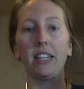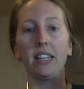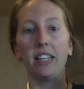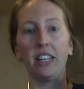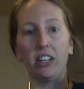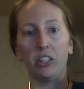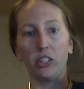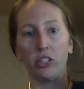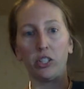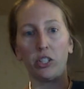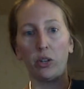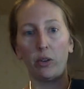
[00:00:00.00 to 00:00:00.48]
here.
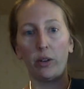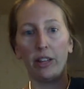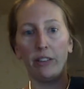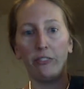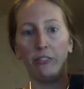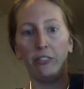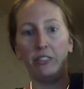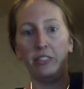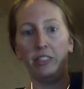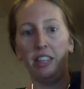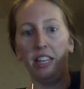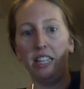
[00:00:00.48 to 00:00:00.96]
So if
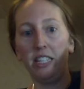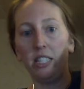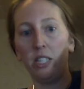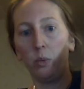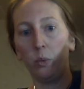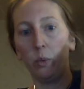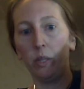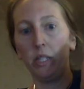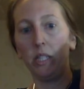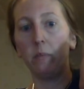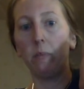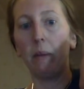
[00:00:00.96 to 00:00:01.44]
this
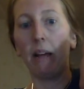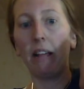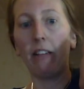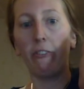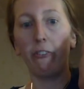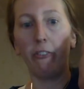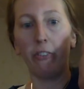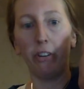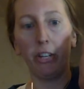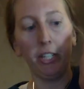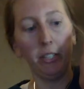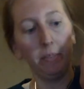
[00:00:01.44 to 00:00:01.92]
was my
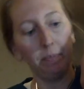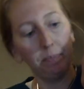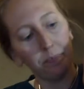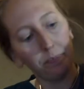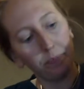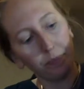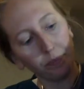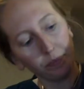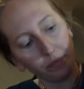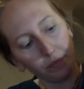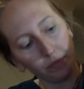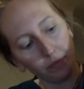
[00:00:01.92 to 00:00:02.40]
foot,
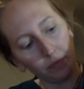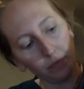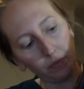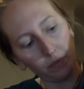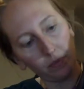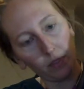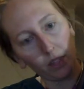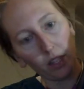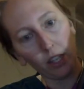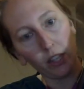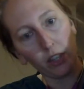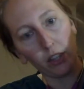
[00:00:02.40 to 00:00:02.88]

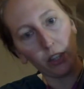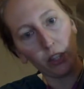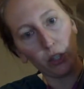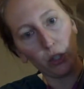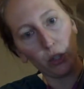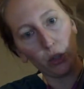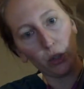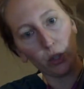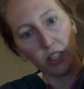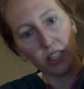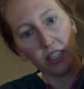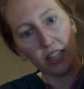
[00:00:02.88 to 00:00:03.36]
the
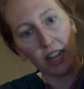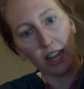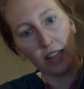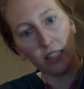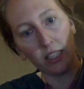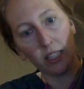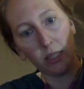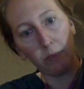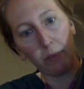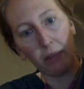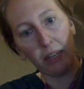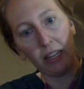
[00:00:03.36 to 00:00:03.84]

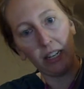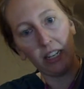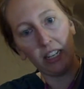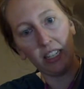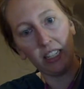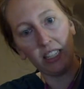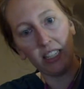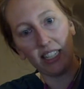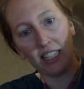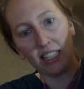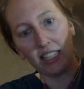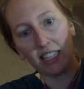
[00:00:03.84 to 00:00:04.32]
dorsalis
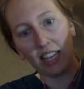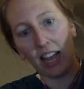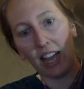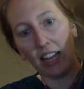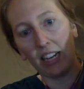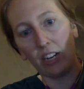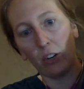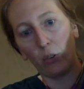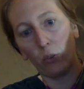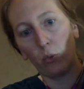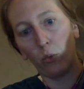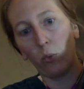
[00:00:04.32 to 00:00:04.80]
pedis is kind
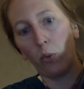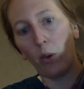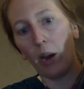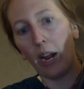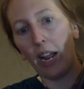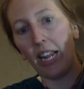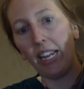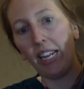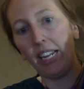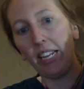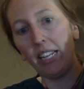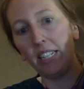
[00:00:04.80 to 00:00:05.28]
of
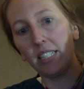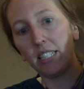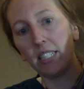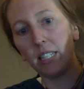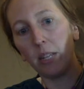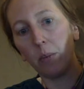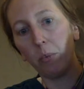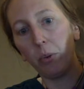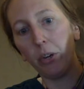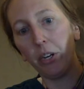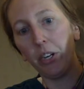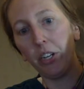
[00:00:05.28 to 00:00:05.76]
right
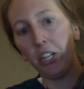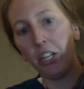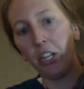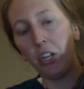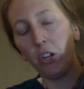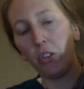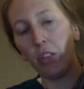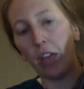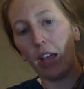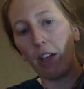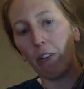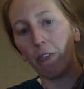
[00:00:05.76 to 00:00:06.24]
somewhere near
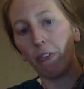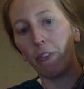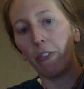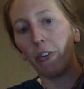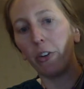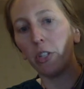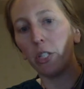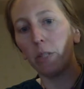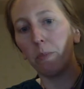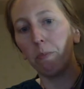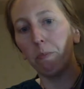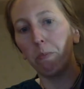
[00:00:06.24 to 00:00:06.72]
that
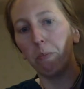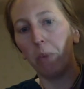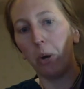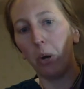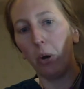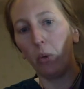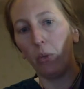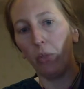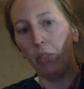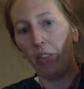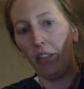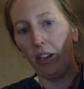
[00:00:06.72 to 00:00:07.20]
first
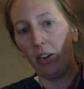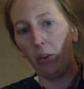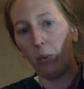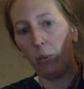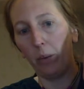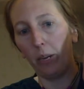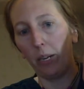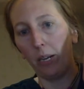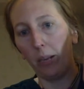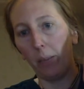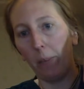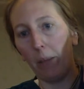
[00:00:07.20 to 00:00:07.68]
bone there. We're
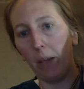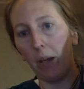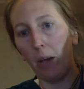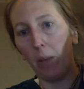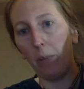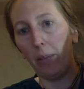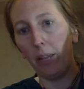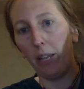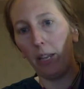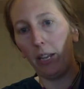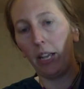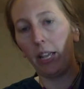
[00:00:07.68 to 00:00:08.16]
going to
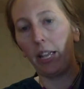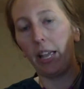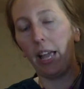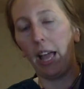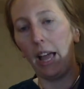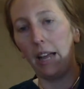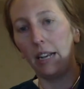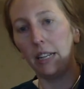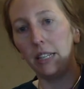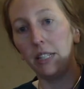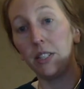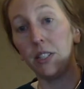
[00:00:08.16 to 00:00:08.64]
palpate
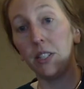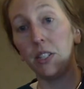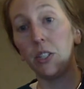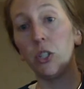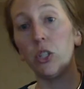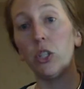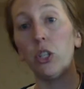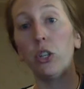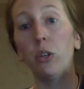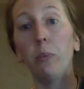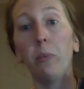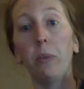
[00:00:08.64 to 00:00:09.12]
again. Is it
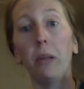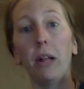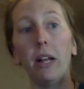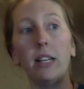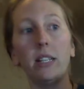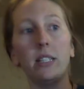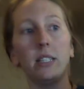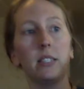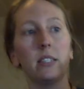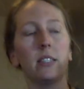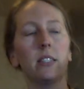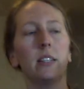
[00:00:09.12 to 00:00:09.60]

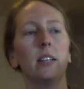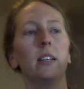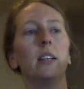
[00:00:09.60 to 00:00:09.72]
2+?